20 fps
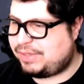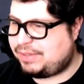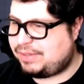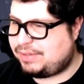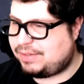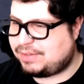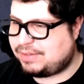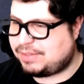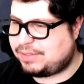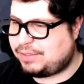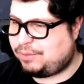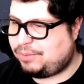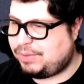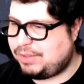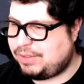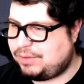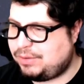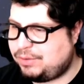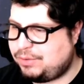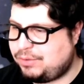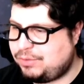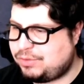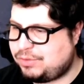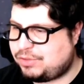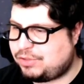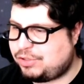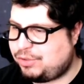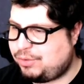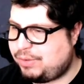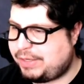because I don't want to lose
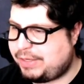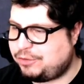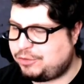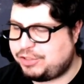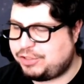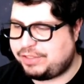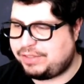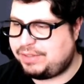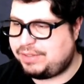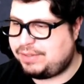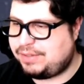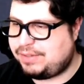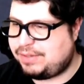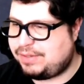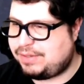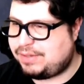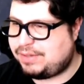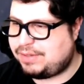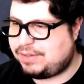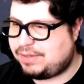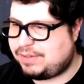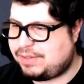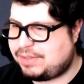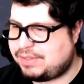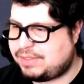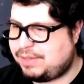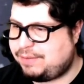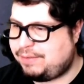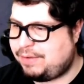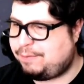2 energy.
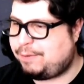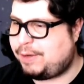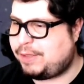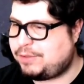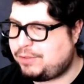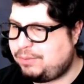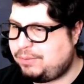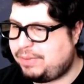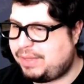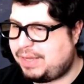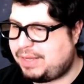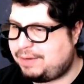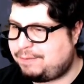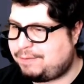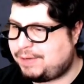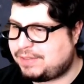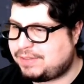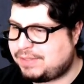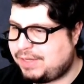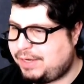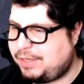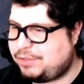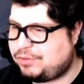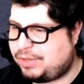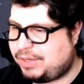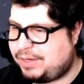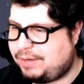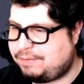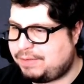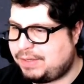Because if I do that, if I Side
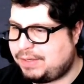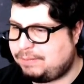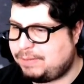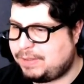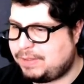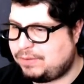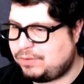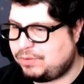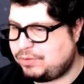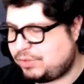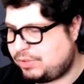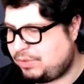Drive, then I'm going to lose 2